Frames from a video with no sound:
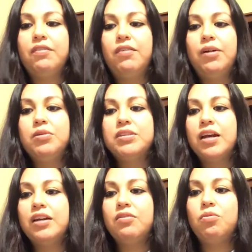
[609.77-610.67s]
if I was
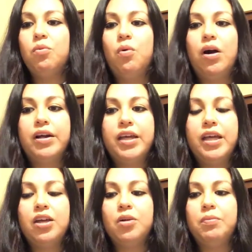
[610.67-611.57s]
kind of
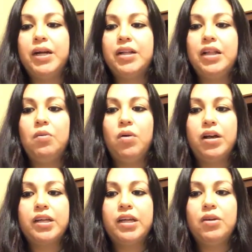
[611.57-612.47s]
walking or barely
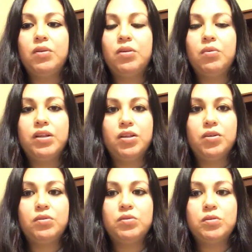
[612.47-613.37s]
walking when the
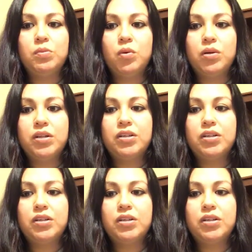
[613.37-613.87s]
1-year-old was born,